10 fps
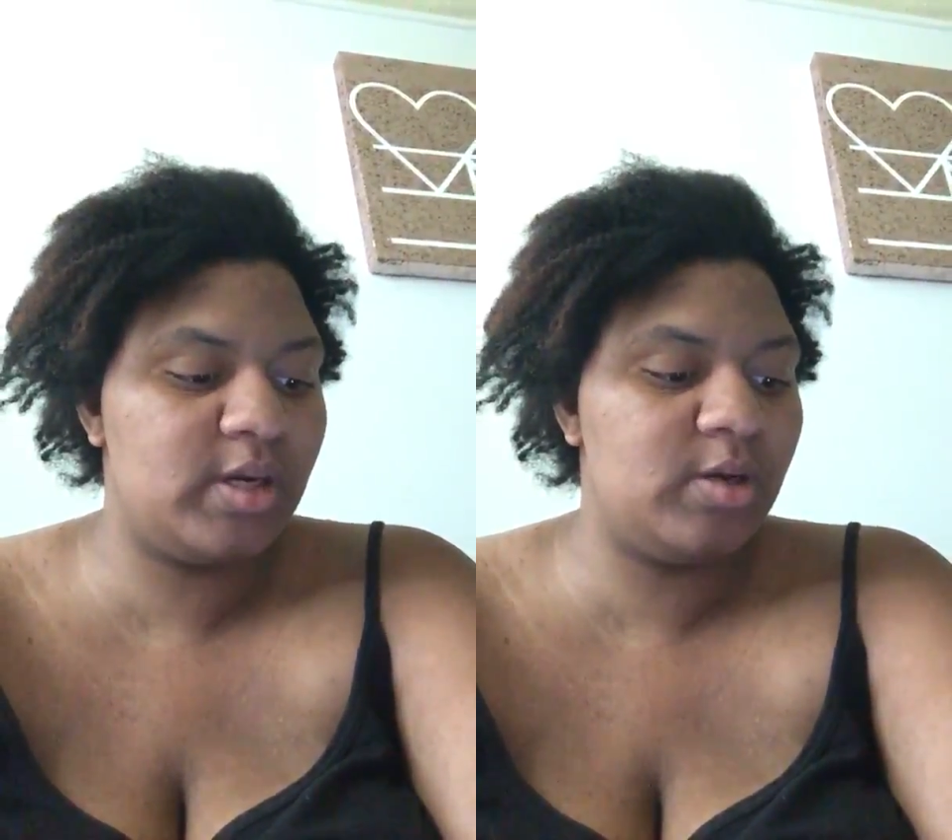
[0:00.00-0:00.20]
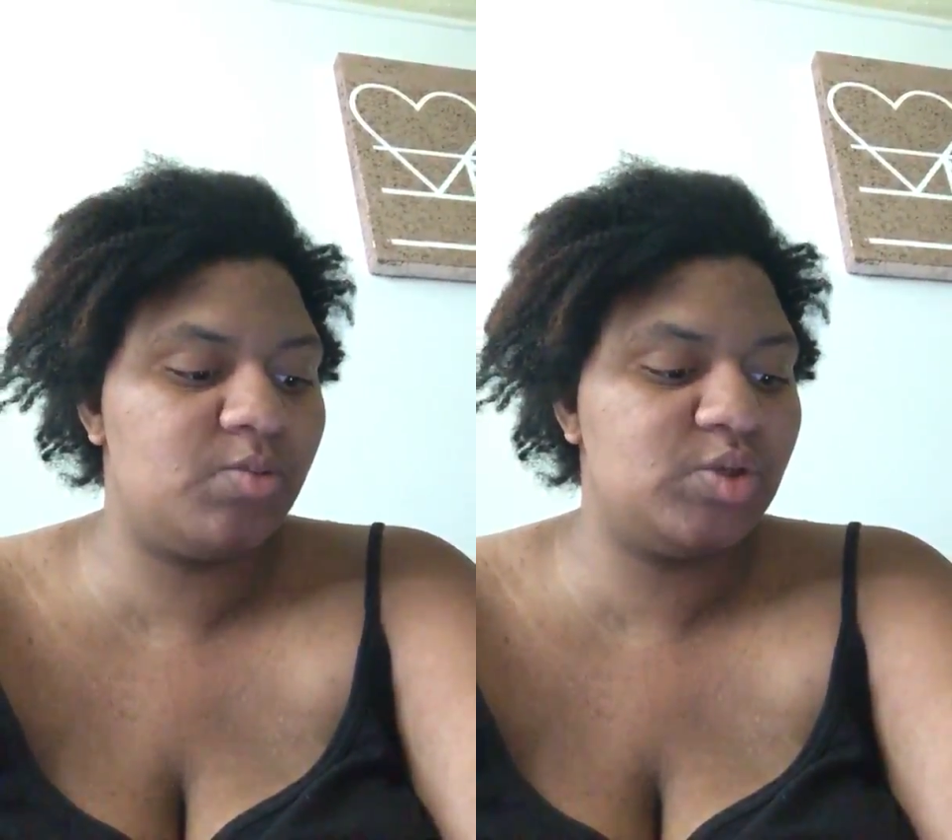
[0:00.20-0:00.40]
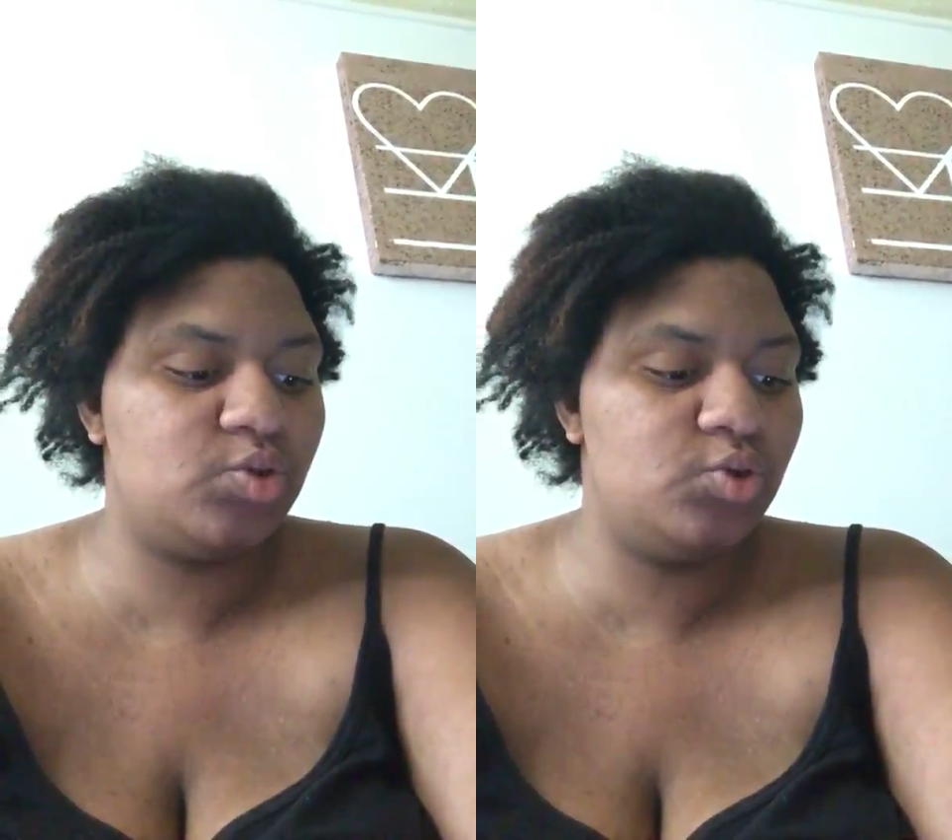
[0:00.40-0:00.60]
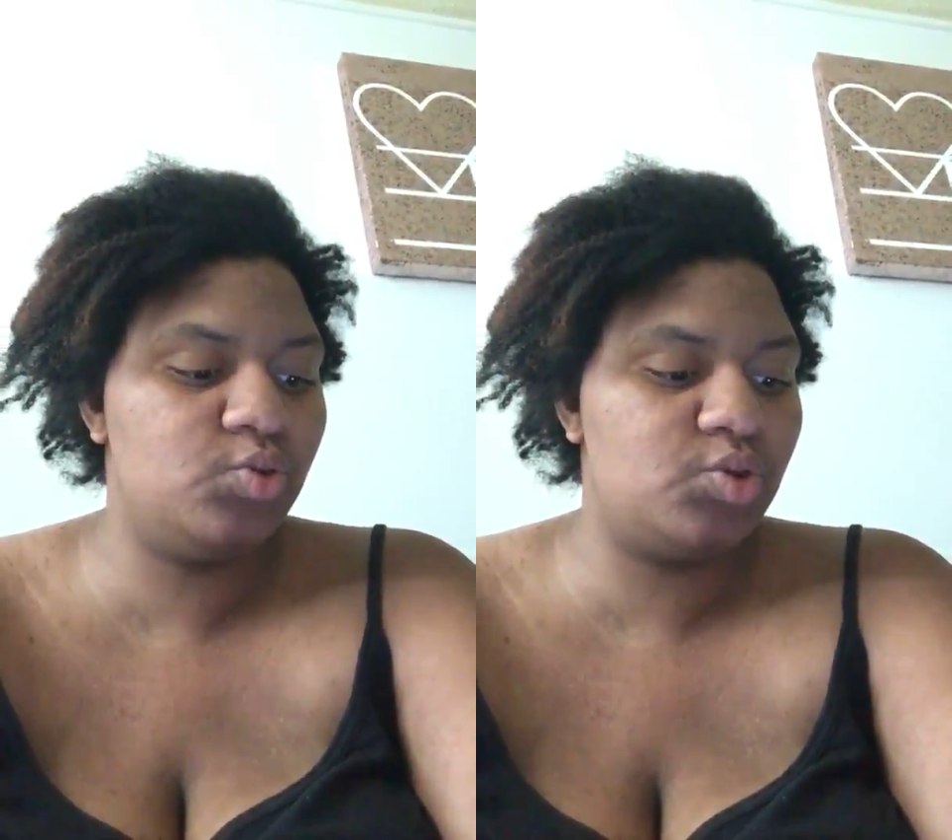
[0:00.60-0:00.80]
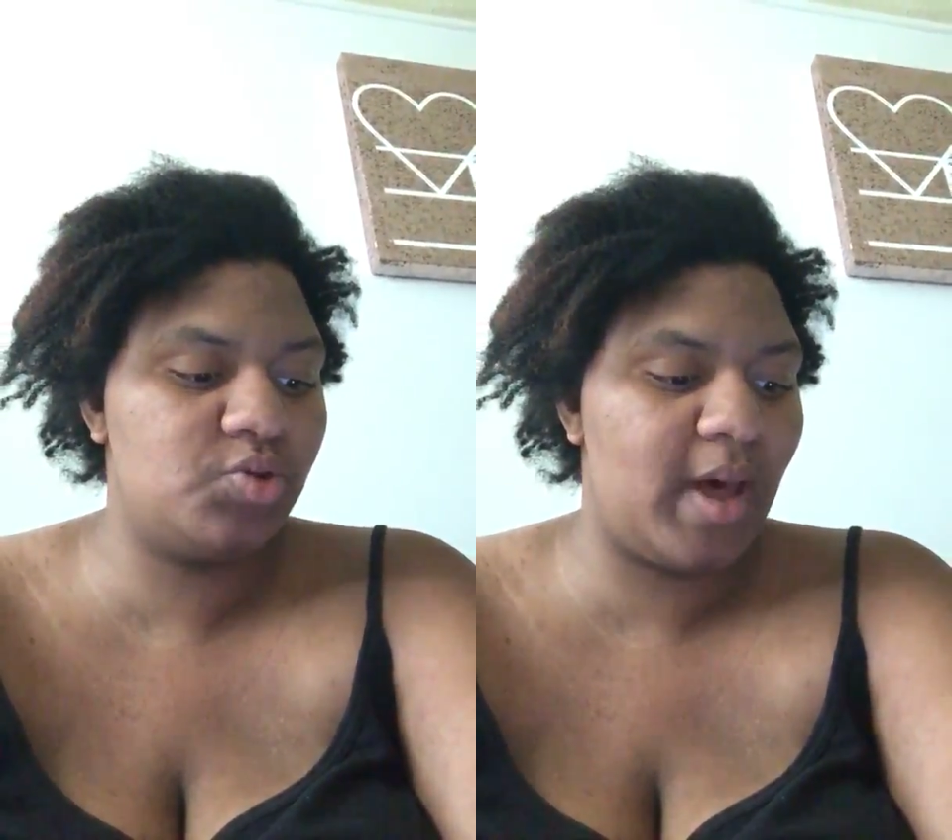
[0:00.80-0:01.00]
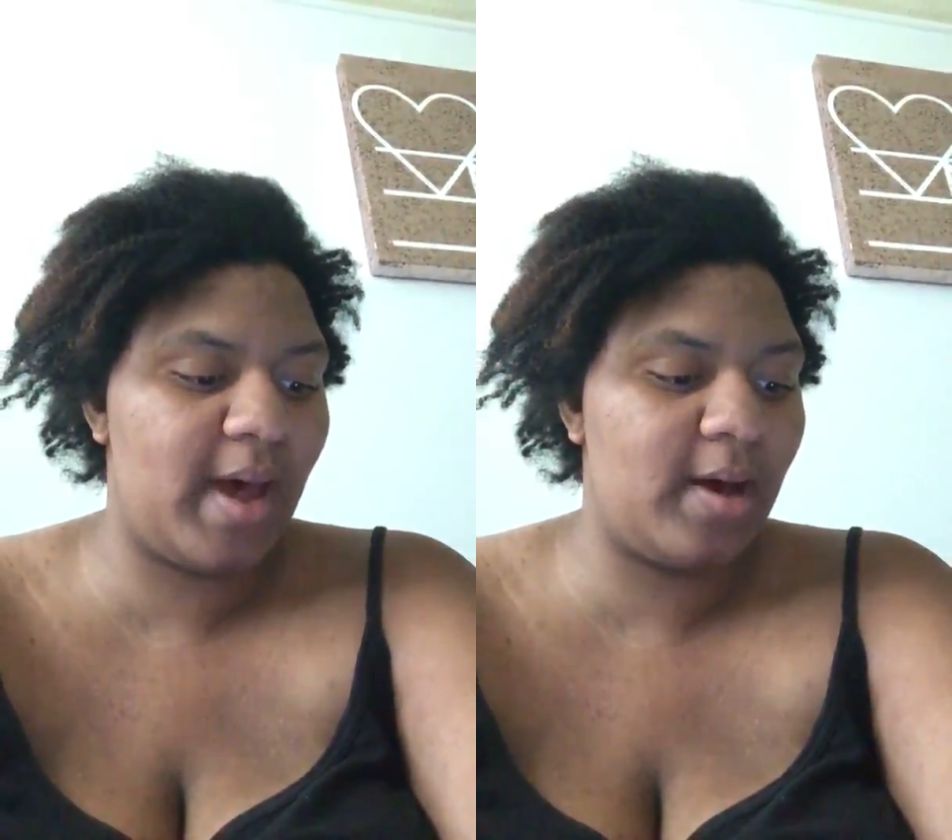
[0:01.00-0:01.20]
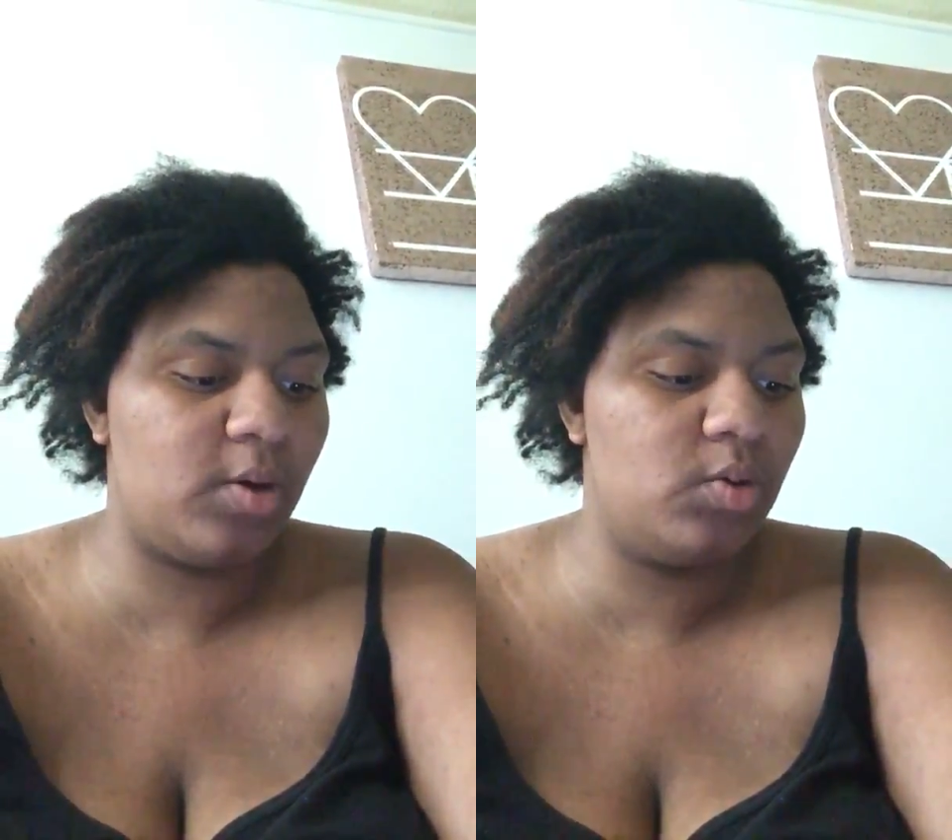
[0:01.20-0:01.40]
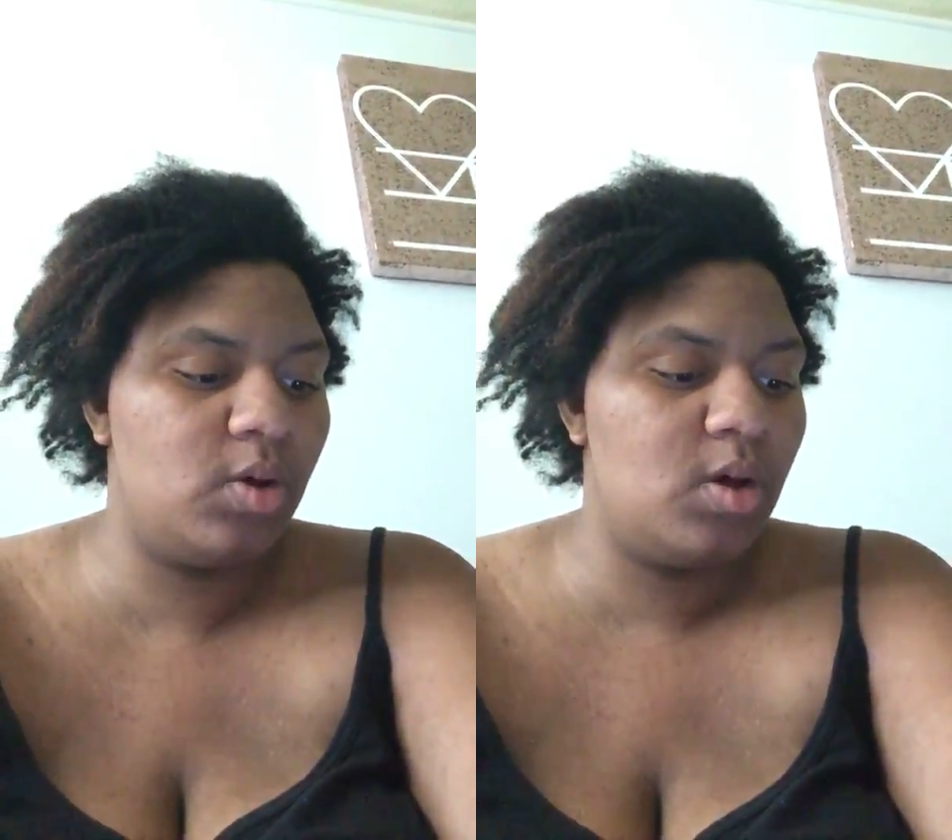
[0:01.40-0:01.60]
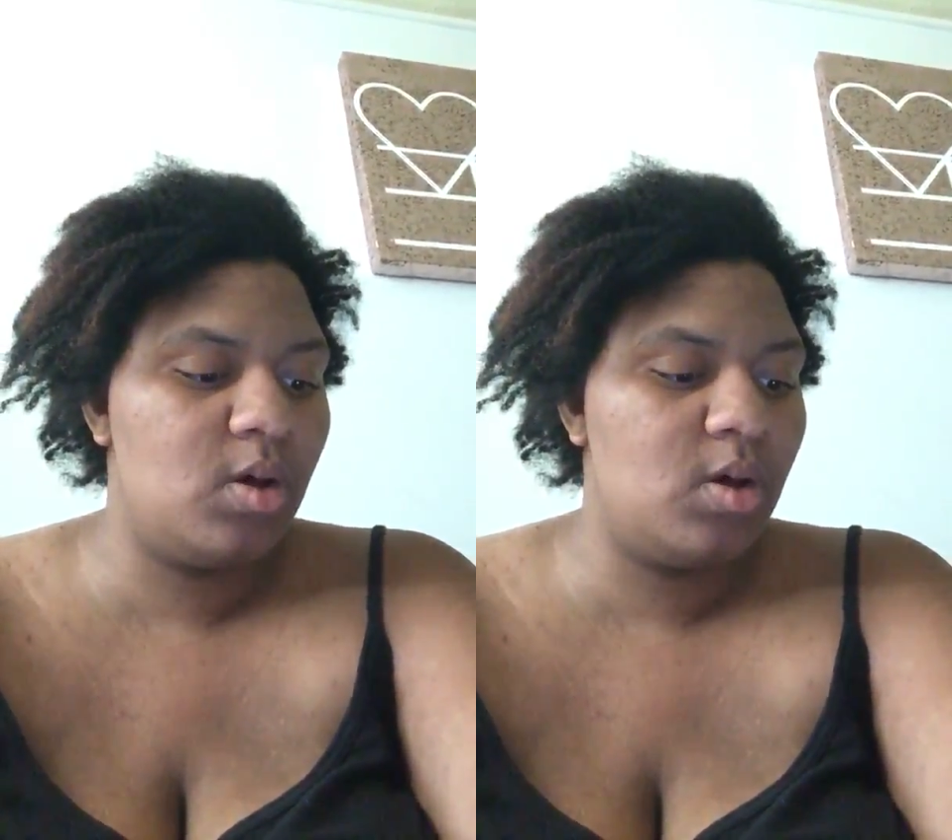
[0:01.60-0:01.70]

and it was true to how